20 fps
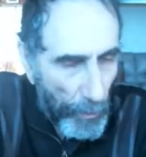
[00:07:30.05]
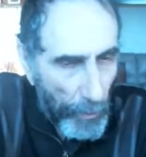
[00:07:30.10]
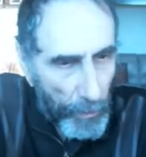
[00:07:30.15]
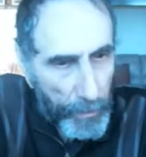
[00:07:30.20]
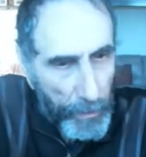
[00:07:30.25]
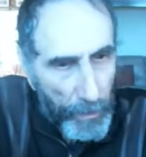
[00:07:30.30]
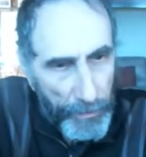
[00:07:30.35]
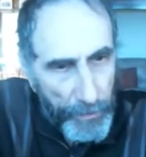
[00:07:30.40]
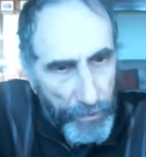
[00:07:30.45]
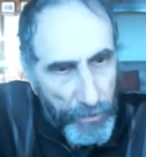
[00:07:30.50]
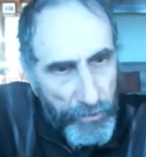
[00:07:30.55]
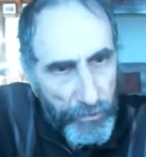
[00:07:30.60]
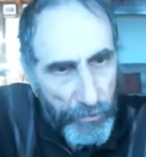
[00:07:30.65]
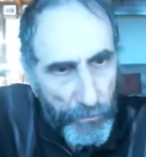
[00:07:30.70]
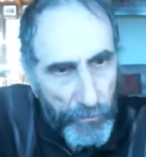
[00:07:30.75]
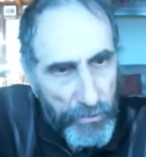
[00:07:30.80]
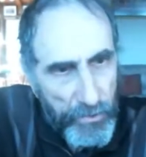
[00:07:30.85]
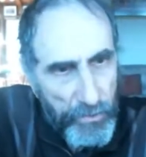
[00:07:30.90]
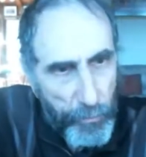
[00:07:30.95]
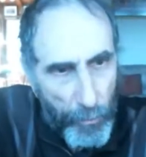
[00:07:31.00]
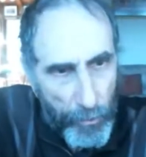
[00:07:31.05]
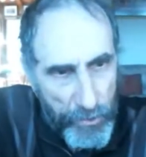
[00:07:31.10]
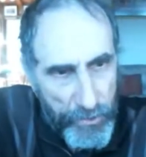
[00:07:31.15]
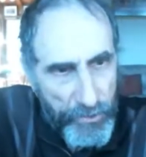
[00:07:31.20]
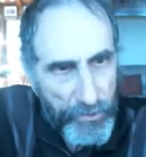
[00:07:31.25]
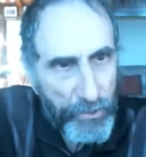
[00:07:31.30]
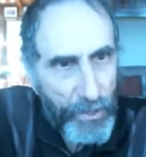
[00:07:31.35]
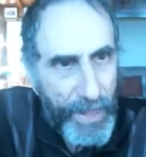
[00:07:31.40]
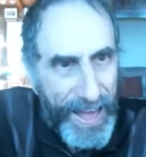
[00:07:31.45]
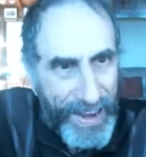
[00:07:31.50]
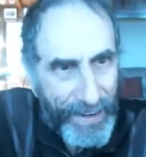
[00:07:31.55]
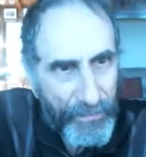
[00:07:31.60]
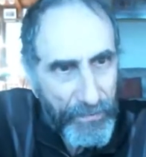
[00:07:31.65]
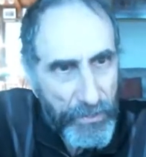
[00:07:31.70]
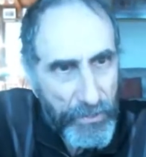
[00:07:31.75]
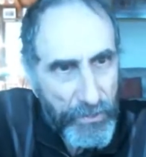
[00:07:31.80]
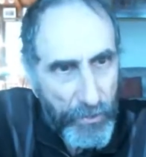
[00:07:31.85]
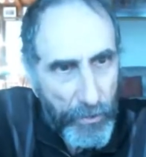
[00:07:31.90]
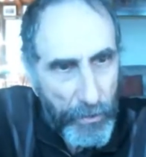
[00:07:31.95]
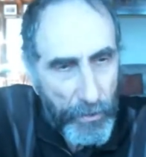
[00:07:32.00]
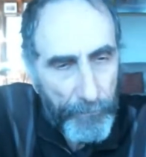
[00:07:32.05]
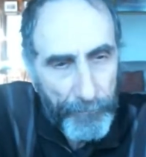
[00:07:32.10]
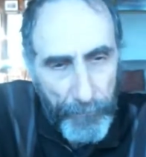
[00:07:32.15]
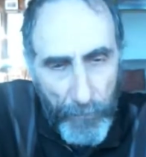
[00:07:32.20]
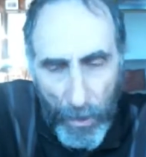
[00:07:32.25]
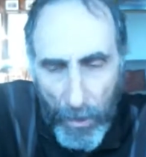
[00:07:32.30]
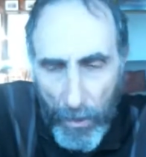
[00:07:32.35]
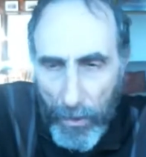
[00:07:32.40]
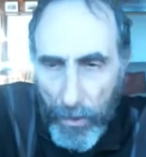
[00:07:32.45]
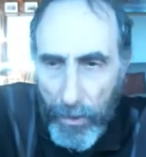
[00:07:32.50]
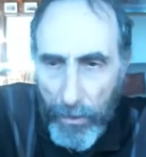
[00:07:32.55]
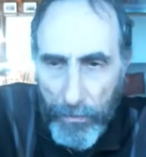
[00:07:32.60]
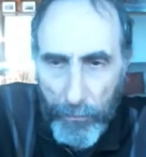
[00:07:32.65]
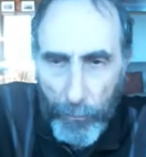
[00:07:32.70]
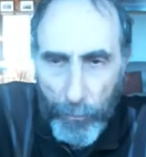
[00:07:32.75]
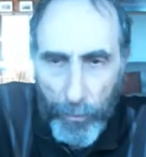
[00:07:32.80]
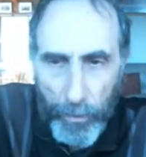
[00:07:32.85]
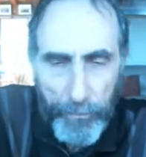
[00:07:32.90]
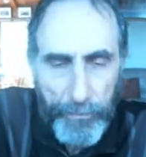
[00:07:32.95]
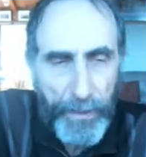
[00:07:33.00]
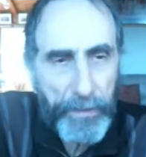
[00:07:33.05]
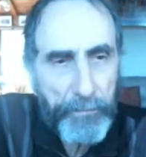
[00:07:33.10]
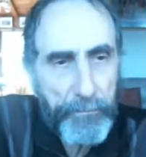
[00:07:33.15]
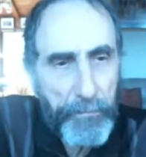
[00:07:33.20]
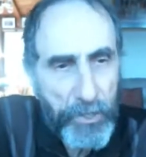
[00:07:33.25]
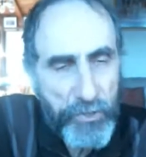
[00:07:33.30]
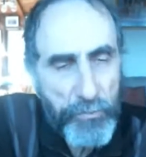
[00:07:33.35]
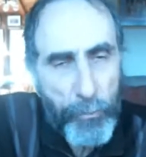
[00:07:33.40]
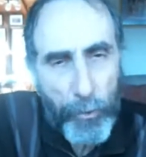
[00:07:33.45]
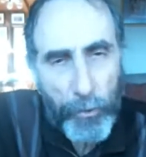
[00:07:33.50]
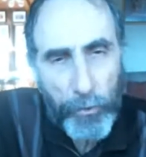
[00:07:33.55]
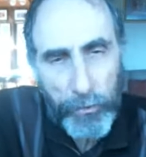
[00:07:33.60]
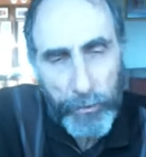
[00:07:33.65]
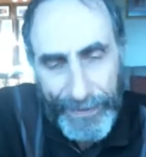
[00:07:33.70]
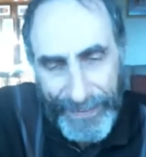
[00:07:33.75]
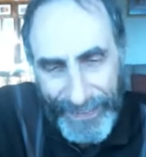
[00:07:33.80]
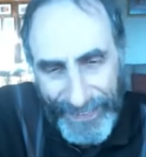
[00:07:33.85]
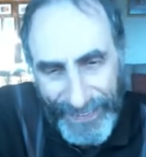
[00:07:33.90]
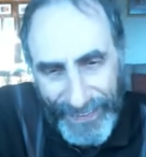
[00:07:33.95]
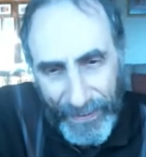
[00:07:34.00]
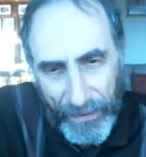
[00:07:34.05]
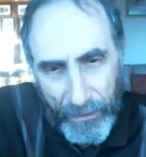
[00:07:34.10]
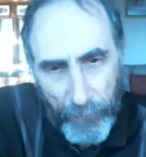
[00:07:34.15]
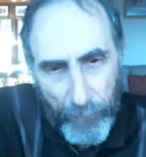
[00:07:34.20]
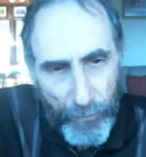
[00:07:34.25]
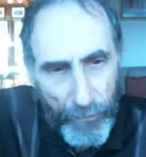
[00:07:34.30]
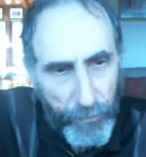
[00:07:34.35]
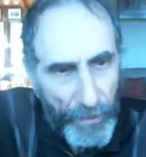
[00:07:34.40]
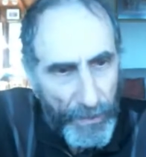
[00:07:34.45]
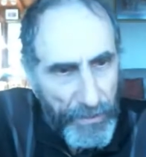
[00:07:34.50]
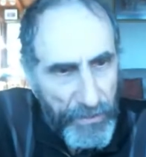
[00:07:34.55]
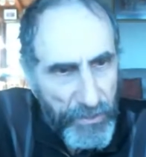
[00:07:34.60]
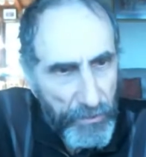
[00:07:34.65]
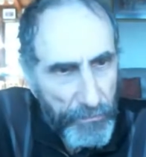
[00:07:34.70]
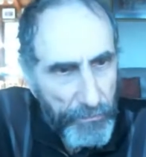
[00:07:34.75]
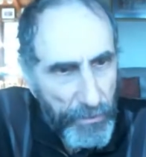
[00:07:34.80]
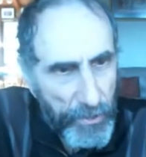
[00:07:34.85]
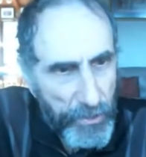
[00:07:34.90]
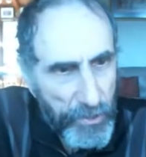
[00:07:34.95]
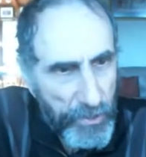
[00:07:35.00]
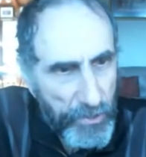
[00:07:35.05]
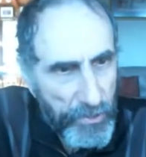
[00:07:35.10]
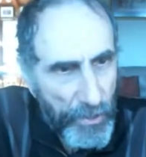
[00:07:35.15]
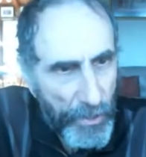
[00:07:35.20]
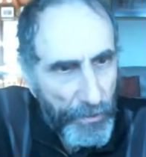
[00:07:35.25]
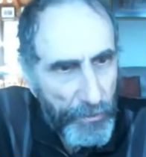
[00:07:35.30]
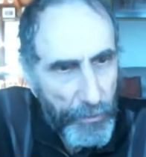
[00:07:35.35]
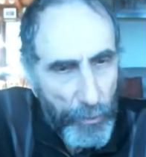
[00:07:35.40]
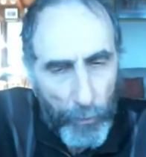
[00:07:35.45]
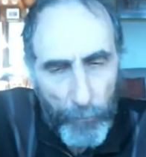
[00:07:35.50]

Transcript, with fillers: we are cutting students more slack this term we're being much more lenient with late submissions.